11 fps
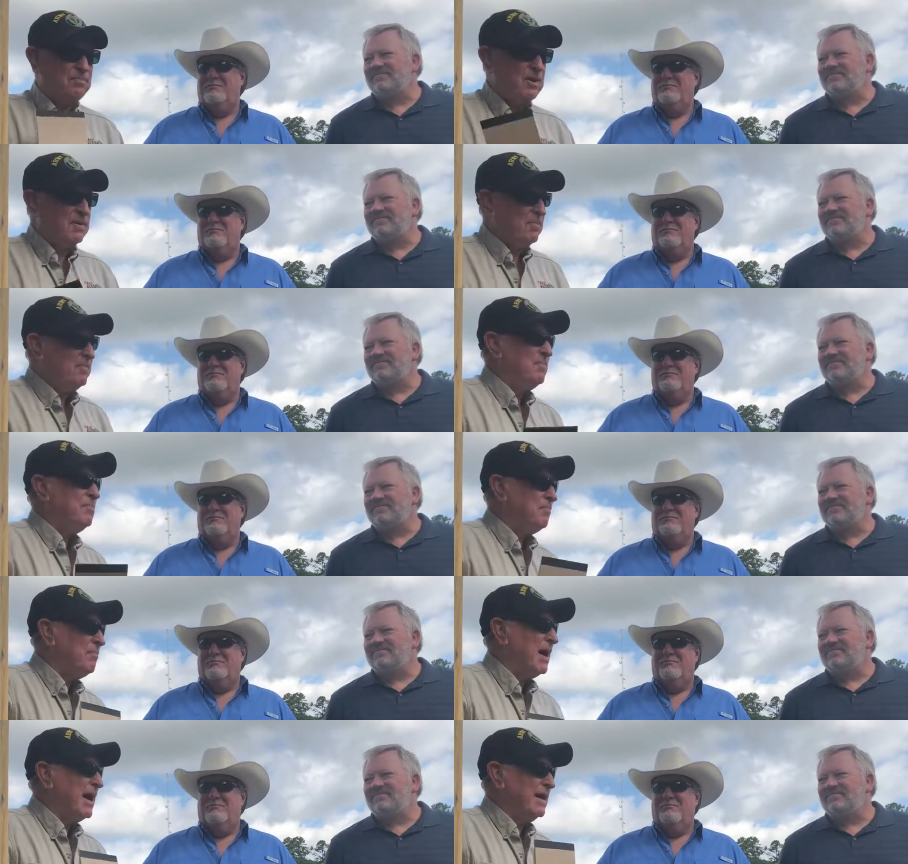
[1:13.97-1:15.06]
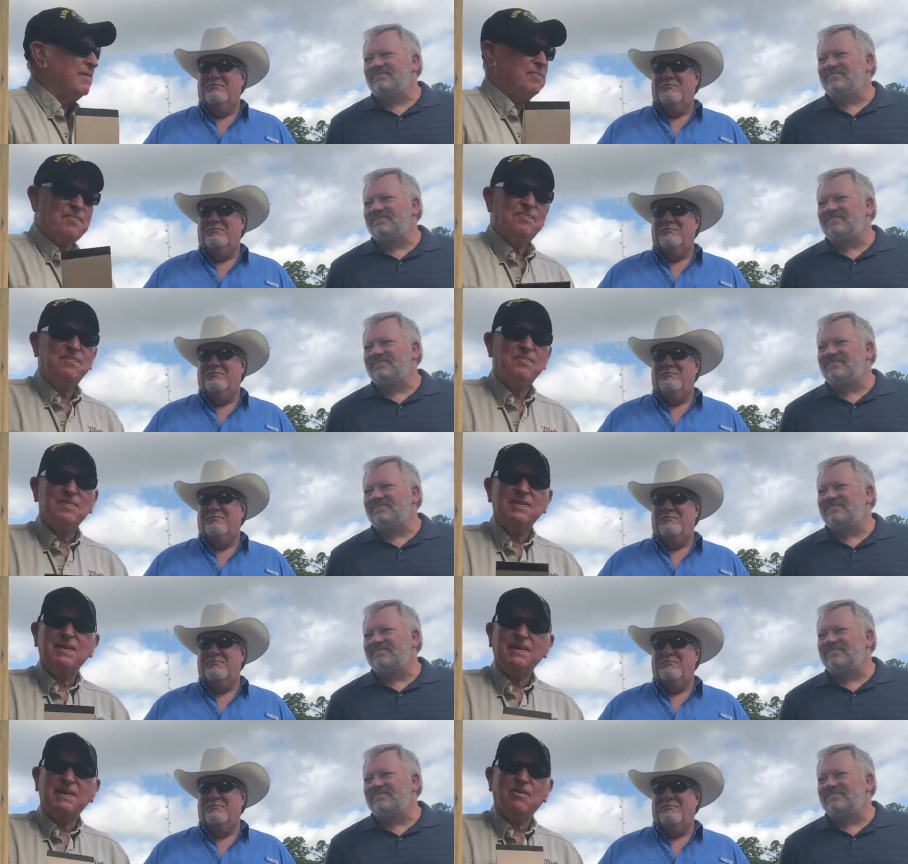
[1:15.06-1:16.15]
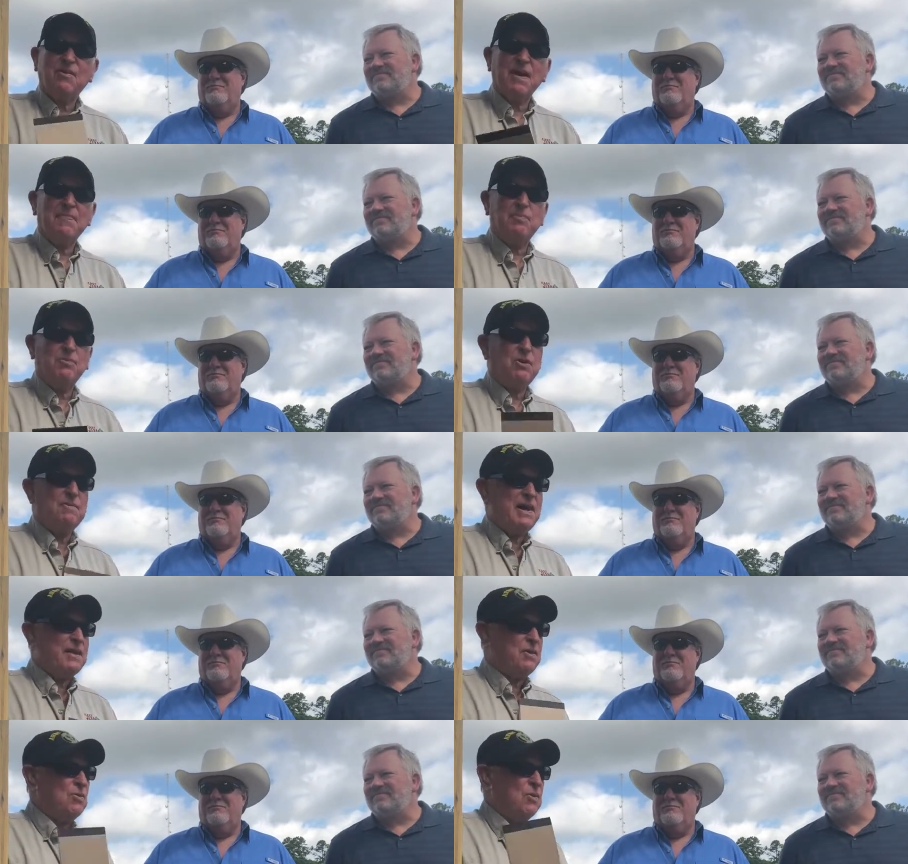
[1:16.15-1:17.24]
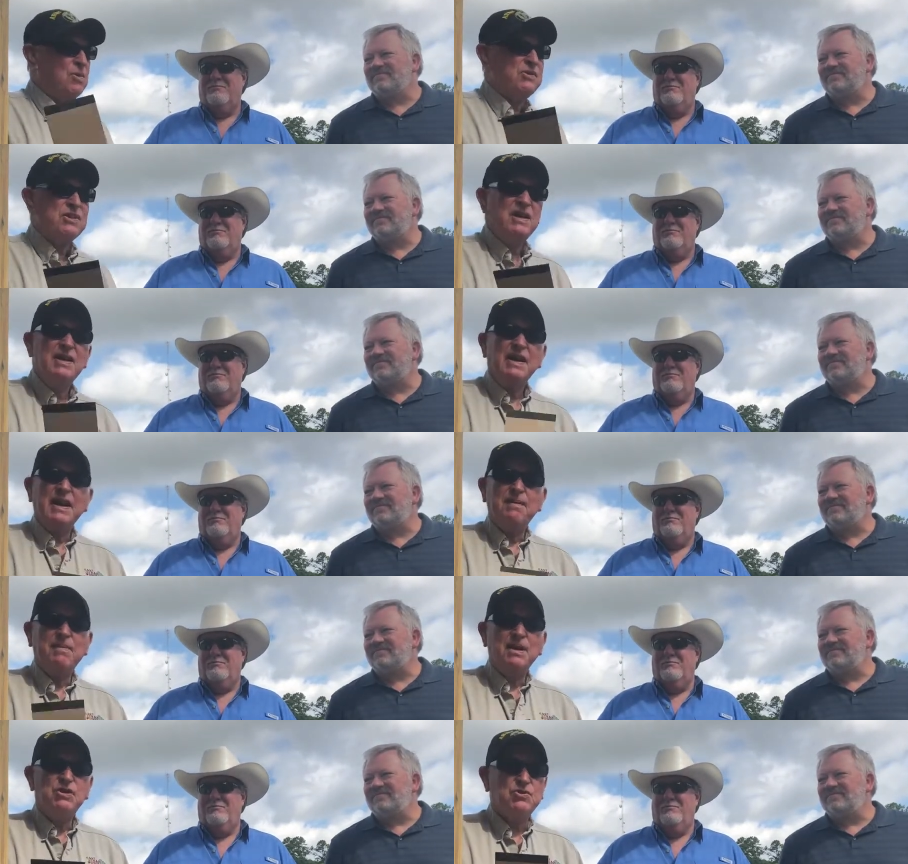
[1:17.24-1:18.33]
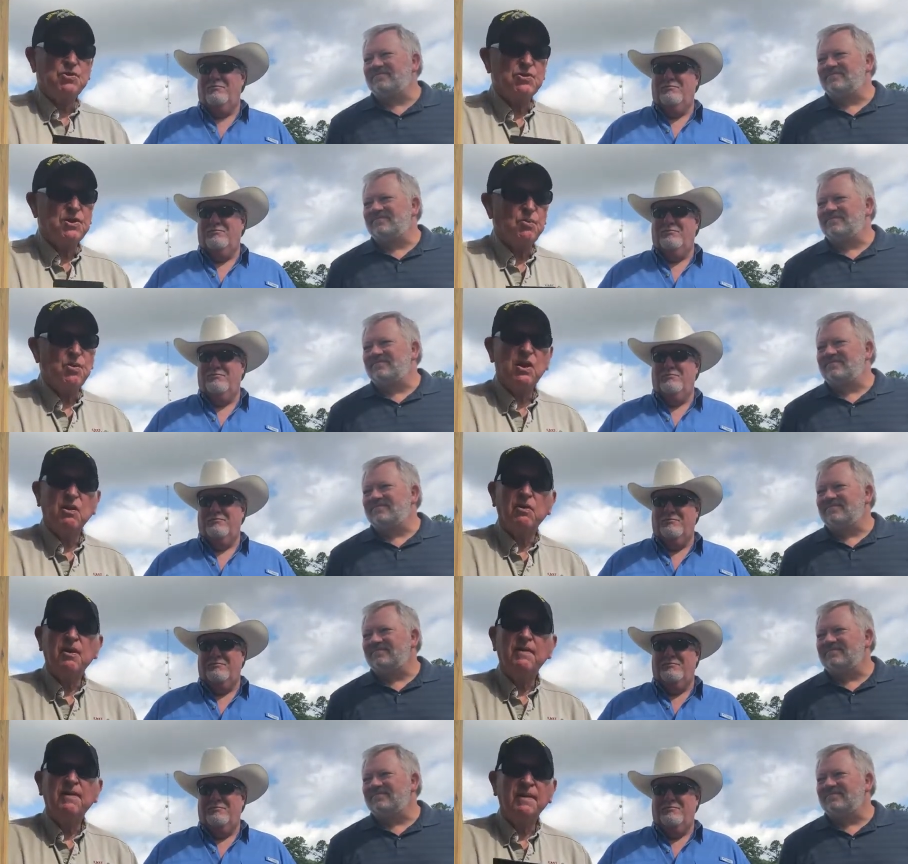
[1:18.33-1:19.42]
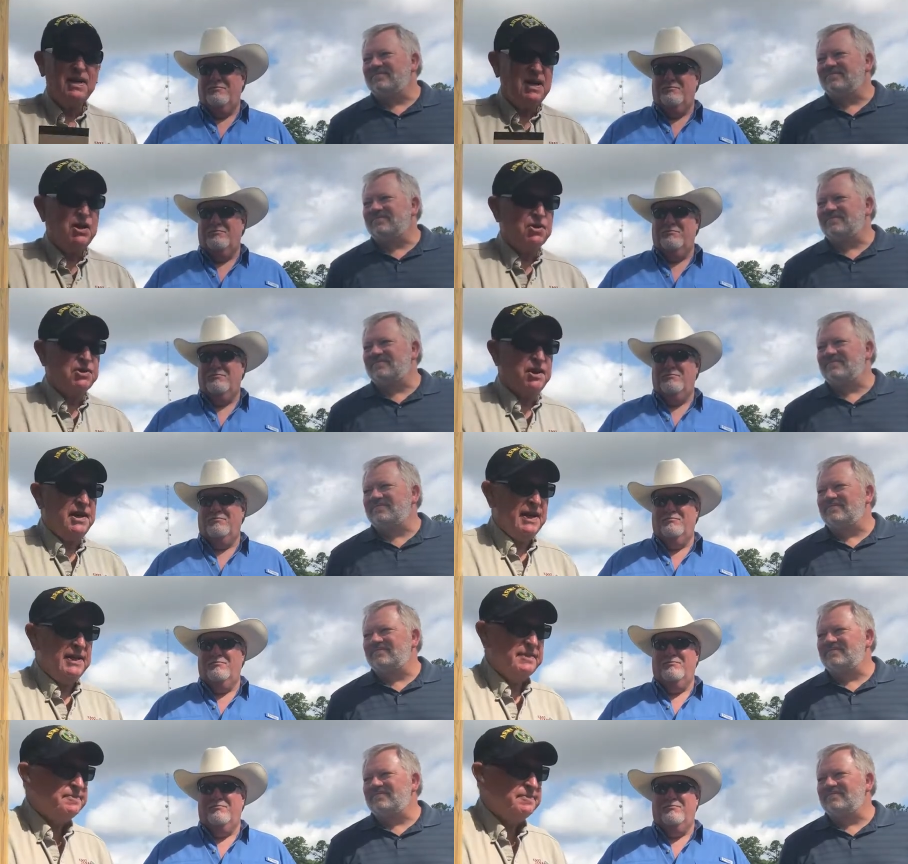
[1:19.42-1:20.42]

Speaker 1: But Mike grabbed the bull by the horns and made sure that we are here today.